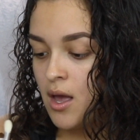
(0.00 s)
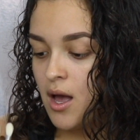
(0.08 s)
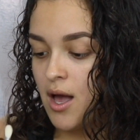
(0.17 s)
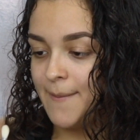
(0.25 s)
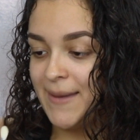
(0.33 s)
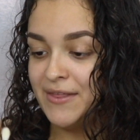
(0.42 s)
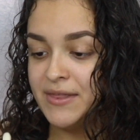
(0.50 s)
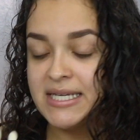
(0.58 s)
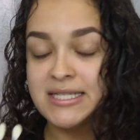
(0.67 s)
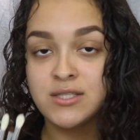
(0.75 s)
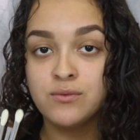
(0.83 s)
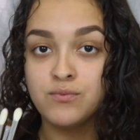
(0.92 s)
I think
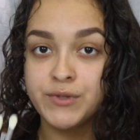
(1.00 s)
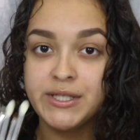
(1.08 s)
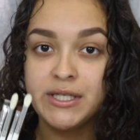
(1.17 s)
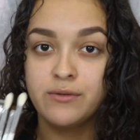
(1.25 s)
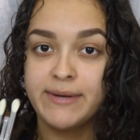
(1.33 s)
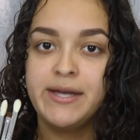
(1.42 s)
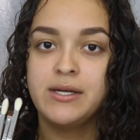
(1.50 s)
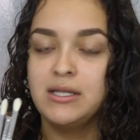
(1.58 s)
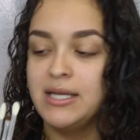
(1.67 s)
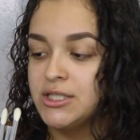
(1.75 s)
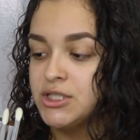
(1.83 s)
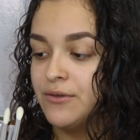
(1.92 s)
it's a really great
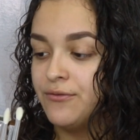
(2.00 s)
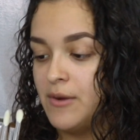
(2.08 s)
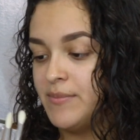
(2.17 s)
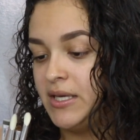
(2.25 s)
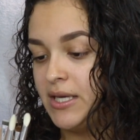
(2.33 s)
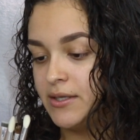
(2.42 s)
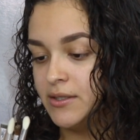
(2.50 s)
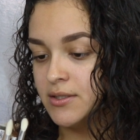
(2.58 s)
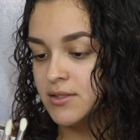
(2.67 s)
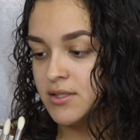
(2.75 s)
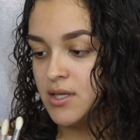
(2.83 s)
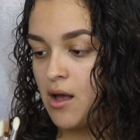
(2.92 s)
collection for
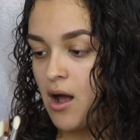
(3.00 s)
beginners.